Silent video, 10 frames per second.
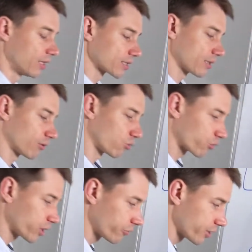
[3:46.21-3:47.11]
someone who
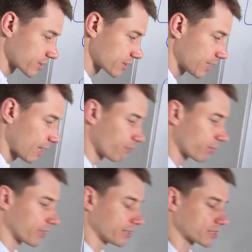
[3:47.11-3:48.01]
creates
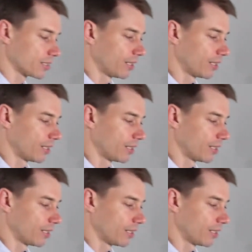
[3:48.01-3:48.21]
templates.